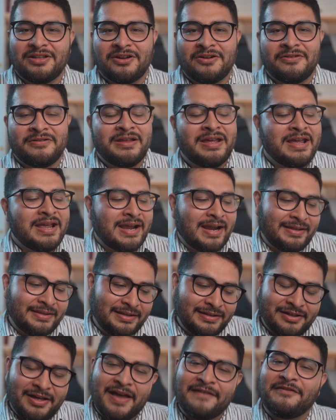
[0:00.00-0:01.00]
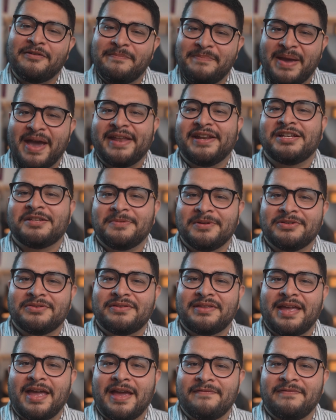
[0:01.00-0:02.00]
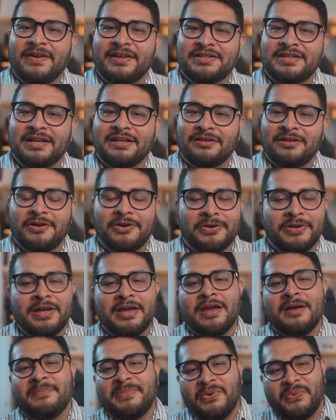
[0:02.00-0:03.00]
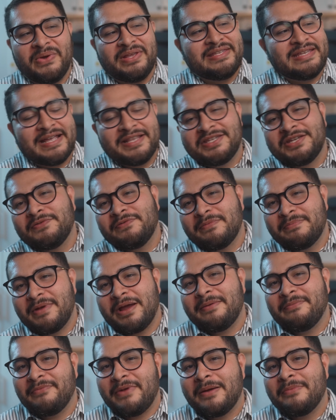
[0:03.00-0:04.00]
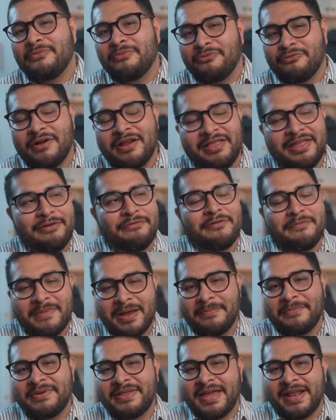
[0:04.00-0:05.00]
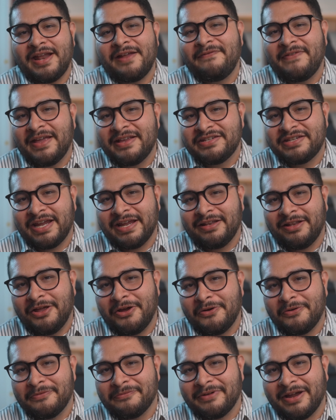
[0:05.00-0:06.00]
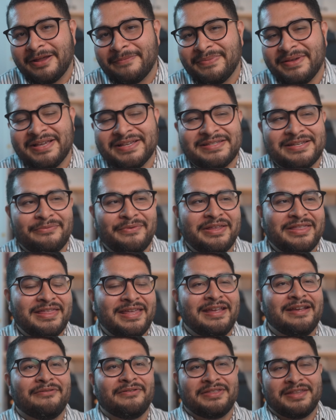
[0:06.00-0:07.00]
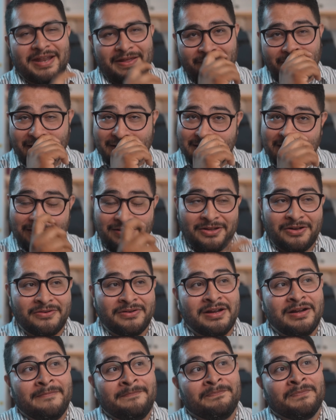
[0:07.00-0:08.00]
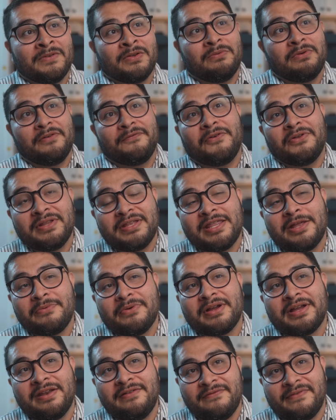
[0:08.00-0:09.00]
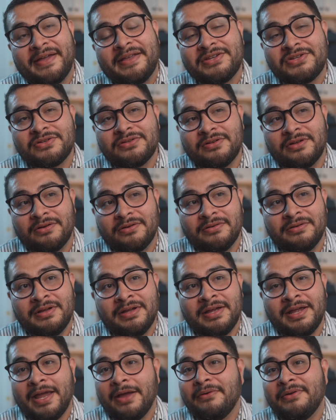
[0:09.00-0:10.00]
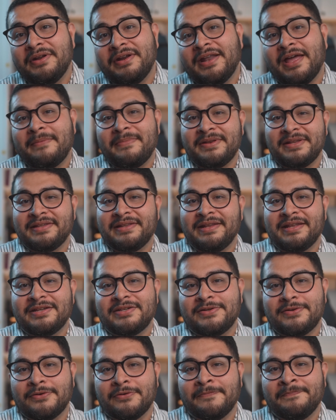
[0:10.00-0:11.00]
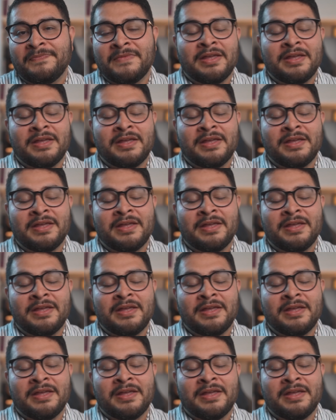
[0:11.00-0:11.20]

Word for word: loan, and then they'll have a bad experience with the FHA loan. But we tend to really remember that FHA loan, right? Because then we think with an FHA loan, well, if only they were conventional, it would have not been an issue.